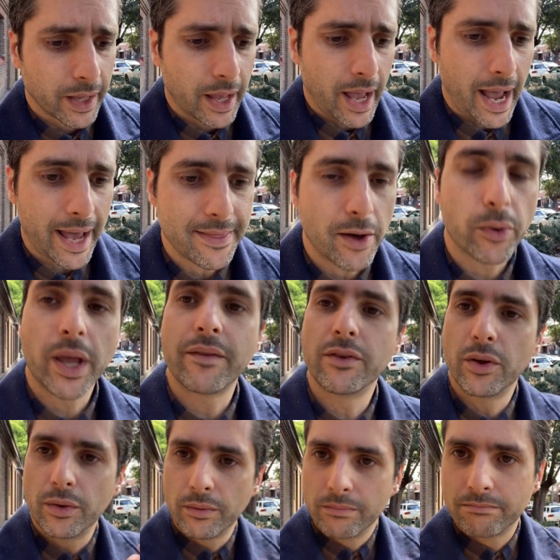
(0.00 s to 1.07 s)
and they'll give
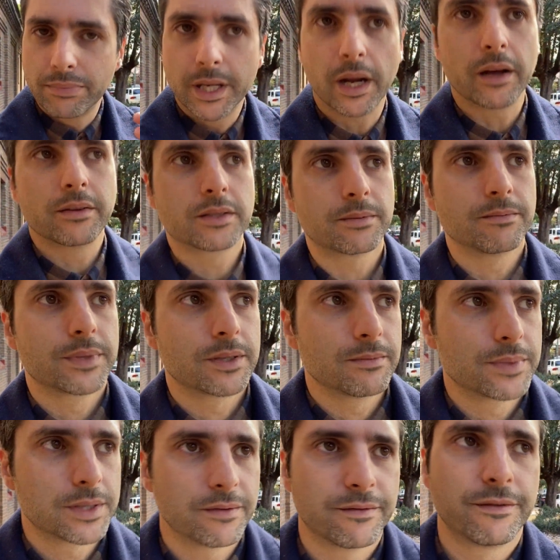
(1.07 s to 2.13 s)
you,
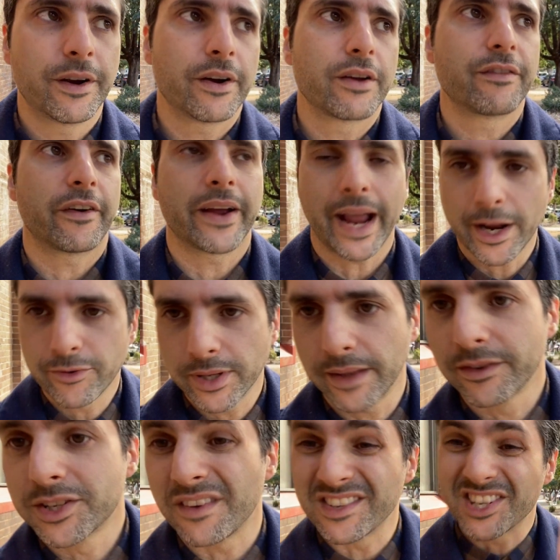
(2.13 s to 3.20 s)
some very, very entry-level
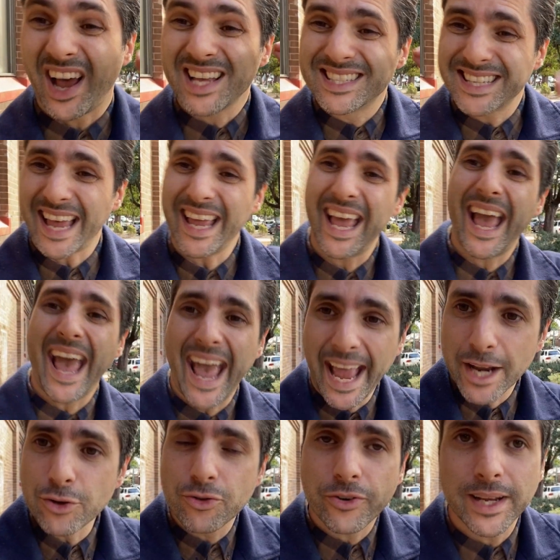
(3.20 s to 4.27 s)
services. I say
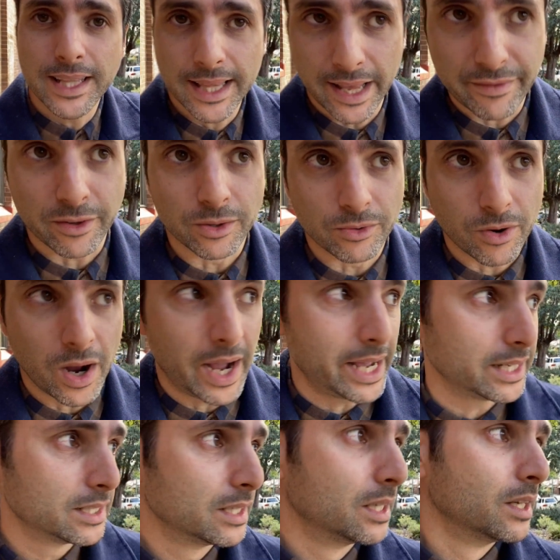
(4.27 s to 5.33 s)
entry-level, right?
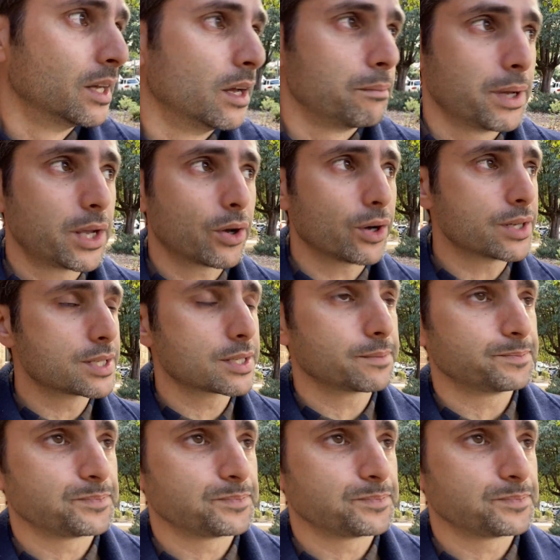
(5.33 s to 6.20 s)
Because